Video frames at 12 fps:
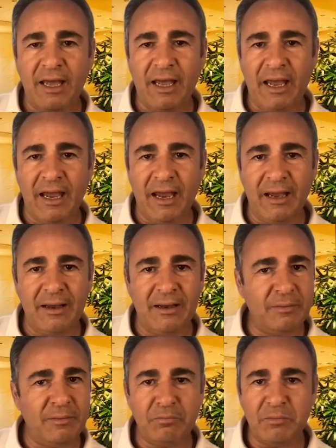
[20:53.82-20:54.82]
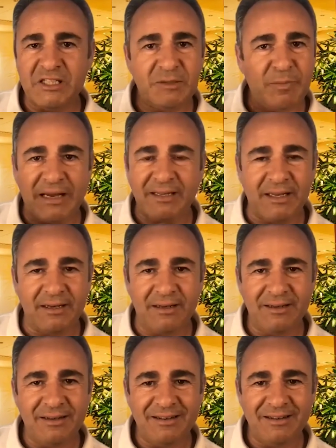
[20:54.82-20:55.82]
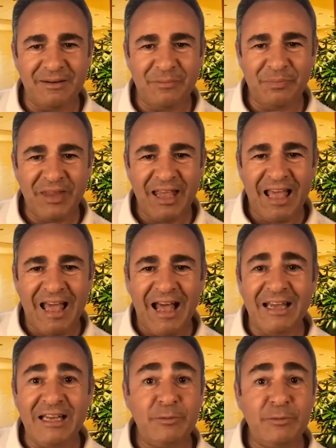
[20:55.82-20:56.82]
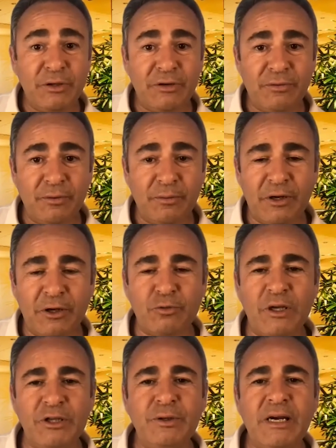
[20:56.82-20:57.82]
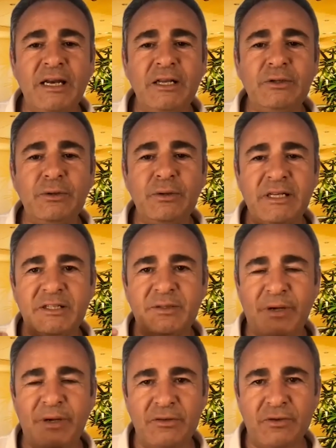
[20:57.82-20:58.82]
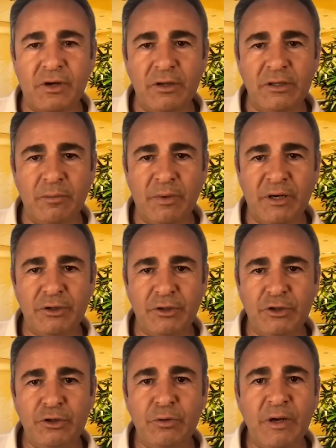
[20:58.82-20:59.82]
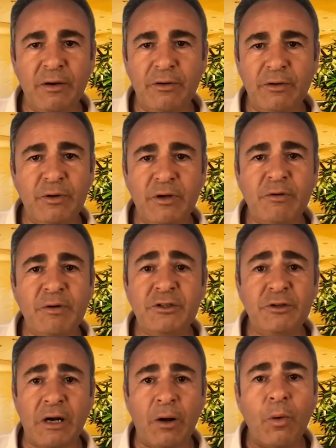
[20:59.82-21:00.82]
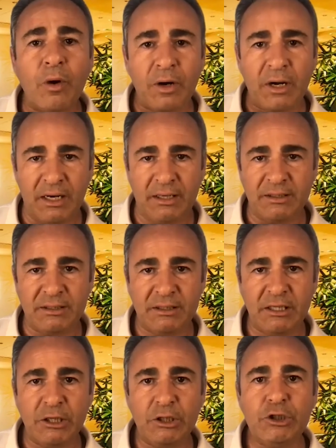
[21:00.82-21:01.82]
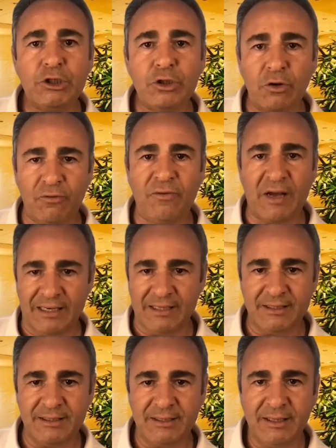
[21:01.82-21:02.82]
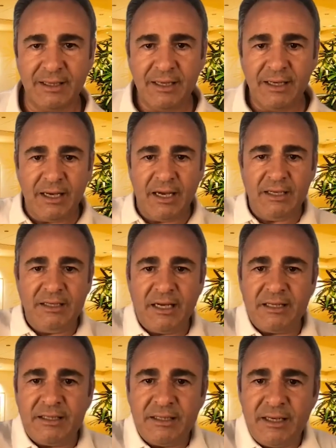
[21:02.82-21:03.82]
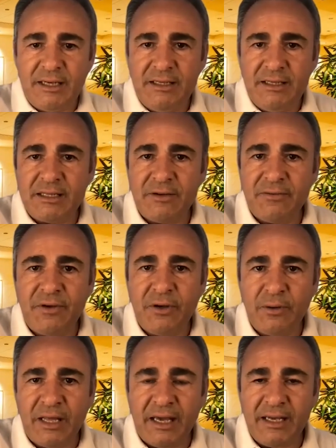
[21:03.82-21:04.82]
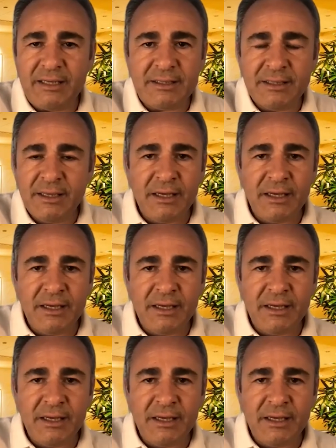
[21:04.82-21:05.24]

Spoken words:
uh, expecting. It's beautiful, because when you get into the space of contemplation, you increase your awareness so fast. In just a few days,